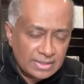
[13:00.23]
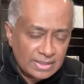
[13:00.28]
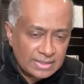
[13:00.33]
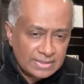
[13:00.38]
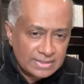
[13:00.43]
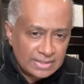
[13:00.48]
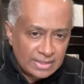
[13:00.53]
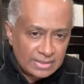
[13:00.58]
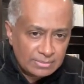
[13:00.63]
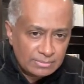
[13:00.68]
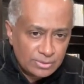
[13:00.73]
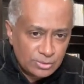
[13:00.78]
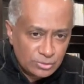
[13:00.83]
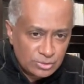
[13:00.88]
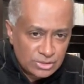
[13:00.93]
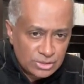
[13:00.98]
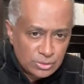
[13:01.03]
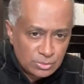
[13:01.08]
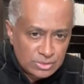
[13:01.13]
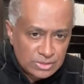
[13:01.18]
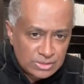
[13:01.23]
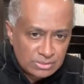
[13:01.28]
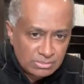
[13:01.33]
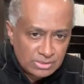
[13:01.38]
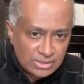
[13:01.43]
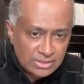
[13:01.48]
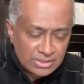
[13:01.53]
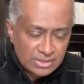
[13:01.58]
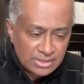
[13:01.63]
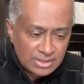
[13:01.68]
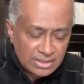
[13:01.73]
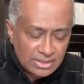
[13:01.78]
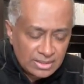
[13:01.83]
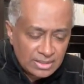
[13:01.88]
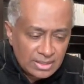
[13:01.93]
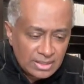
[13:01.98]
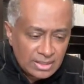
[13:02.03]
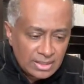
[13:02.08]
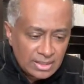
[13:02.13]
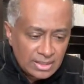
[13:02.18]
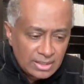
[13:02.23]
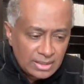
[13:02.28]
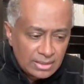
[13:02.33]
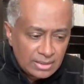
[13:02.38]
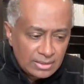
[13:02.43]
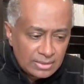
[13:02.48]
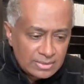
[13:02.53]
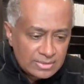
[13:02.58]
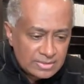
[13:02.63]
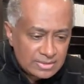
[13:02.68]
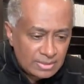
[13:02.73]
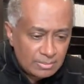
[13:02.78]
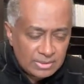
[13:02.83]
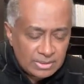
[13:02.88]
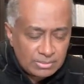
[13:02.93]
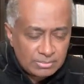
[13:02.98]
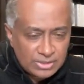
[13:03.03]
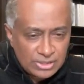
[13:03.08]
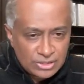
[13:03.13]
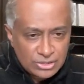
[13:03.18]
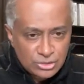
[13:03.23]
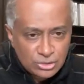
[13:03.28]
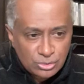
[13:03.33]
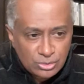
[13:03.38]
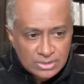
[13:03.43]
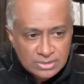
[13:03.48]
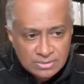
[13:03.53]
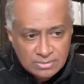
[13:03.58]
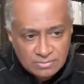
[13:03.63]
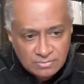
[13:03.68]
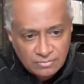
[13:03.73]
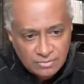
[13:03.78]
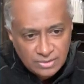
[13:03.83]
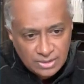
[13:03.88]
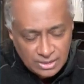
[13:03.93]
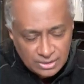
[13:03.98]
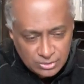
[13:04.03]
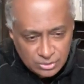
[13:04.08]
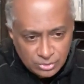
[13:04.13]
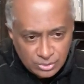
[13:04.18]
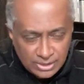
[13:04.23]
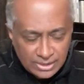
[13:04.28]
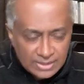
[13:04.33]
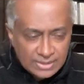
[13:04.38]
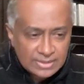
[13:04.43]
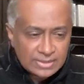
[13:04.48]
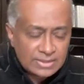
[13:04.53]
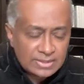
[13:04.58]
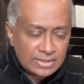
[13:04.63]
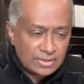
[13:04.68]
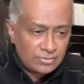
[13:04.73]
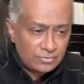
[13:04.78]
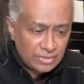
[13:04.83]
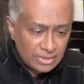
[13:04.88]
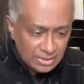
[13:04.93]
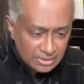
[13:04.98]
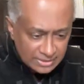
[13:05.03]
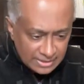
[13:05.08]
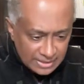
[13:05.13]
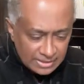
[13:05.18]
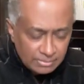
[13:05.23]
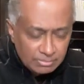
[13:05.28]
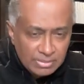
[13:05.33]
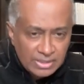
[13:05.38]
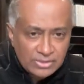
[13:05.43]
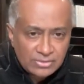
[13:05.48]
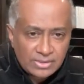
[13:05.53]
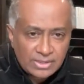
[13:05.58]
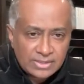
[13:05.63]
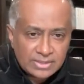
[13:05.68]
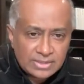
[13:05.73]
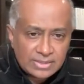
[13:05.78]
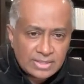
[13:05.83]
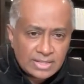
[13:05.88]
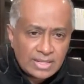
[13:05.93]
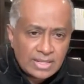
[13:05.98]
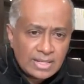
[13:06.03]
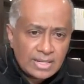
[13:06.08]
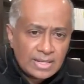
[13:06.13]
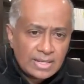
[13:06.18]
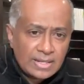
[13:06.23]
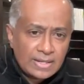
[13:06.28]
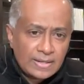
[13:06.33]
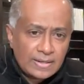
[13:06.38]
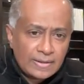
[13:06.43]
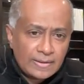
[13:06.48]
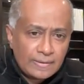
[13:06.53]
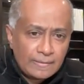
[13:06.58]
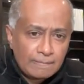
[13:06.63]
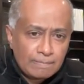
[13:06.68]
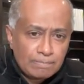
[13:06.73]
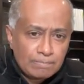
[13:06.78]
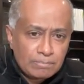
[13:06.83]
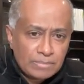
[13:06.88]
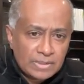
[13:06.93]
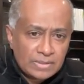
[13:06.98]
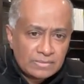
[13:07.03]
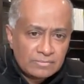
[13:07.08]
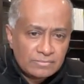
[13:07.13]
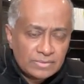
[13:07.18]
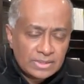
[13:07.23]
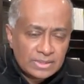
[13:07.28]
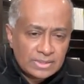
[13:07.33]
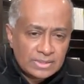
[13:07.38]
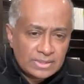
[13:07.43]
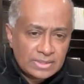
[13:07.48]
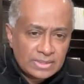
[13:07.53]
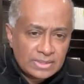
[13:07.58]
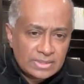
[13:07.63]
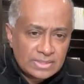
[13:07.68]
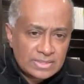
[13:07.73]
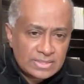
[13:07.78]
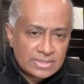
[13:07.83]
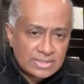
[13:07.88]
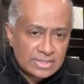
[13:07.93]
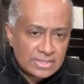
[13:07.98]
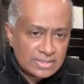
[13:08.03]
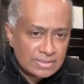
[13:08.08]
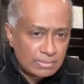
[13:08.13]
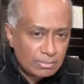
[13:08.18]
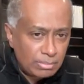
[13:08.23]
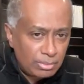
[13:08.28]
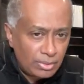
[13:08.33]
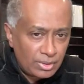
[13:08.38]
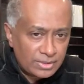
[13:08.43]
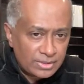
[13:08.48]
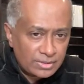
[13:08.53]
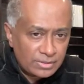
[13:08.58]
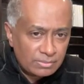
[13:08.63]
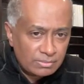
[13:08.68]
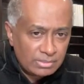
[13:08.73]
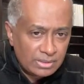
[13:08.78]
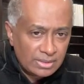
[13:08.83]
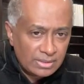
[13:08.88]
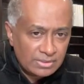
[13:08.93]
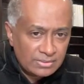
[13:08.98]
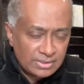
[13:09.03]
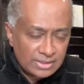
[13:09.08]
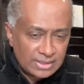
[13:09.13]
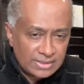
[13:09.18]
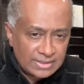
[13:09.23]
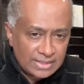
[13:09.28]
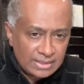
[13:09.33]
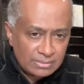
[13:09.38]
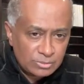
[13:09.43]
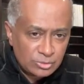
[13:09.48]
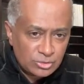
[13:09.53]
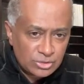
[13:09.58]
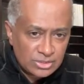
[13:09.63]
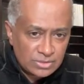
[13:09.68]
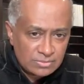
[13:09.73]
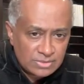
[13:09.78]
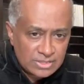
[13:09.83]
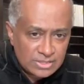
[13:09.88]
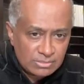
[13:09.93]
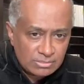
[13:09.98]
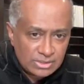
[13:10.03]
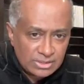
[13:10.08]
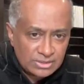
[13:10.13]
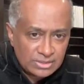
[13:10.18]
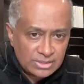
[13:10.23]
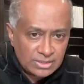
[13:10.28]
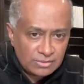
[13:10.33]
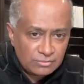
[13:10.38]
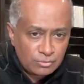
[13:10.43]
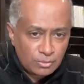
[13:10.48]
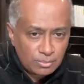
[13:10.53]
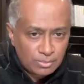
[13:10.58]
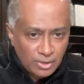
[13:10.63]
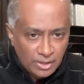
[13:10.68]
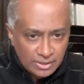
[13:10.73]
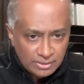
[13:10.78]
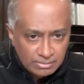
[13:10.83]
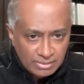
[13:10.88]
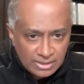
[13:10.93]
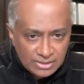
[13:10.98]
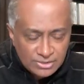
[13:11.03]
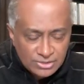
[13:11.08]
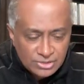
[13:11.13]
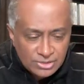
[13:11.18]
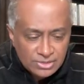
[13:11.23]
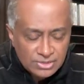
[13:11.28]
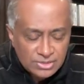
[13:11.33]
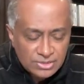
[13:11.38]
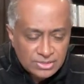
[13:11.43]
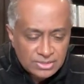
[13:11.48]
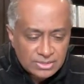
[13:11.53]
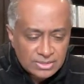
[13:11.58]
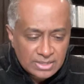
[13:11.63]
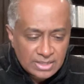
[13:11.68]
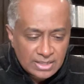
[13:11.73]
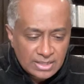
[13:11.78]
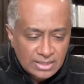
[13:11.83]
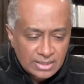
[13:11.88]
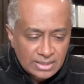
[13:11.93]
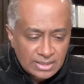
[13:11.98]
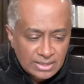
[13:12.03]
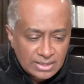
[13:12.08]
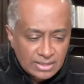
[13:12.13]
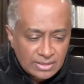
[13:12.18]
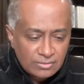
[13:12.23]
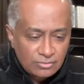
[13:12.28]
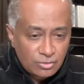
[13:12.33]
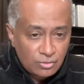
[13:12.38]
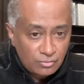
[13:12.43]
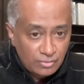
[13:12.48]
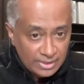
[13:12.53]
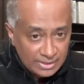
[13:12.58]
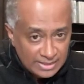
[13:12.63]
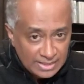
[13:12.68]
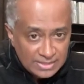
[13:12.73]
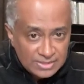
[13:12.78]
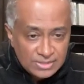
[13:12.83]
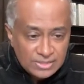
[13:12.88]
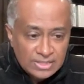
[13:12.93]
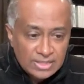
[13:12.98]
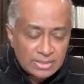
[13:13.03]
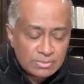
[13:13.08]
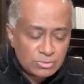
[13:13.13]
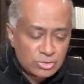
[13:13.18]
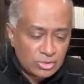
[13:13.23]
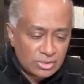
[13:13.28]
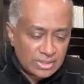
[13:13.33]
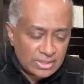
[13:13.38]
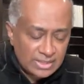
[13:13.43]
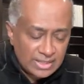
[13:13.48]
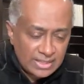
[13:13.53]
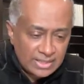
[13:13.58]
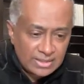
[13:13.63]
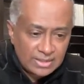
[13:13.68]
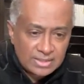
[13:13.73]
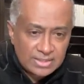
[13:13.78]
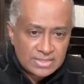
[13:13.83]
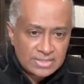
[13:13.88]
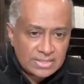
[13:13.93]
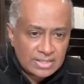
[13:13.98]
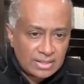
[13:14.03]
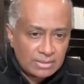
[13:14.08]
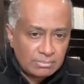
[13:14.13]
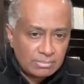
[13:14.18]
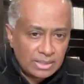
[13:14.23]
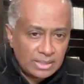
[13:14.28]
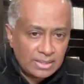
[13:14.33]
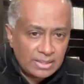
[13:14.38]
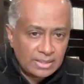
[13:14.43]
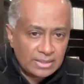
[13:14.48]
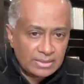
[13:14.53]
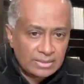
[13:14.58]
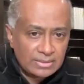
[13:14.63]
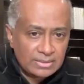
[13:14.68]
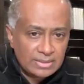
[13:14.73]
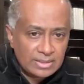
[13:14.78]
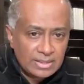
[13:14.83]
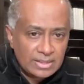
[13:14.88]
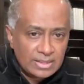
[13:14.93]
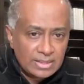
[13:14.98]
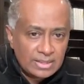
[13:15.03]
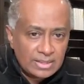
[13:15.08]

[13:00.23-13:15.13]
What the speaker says: real-time usage visibility. Some companies do it. We are doing it. We are getting better at it. But it is important to build real-time usage visibility for product managers, for finance teams, so that they can understand billing,